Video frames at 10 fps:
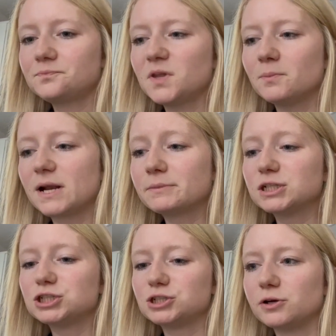But I'm
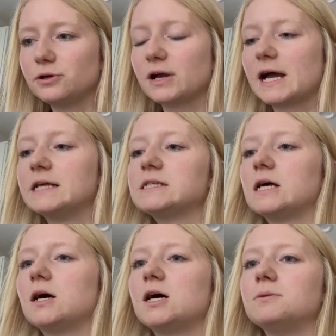gonna show you guys
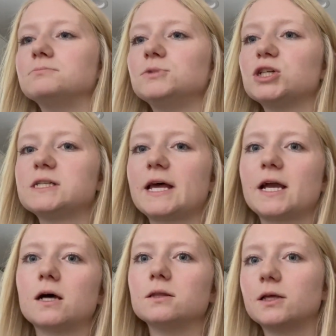just like
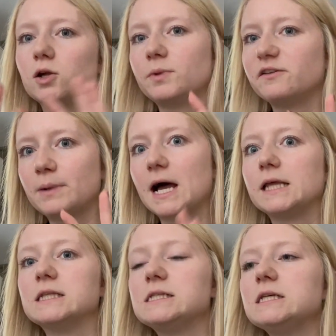a little bit of
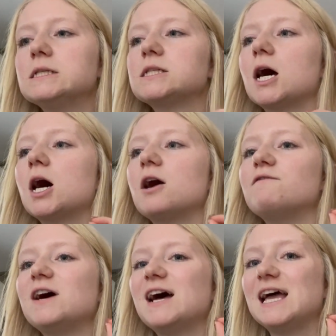behind the scenes of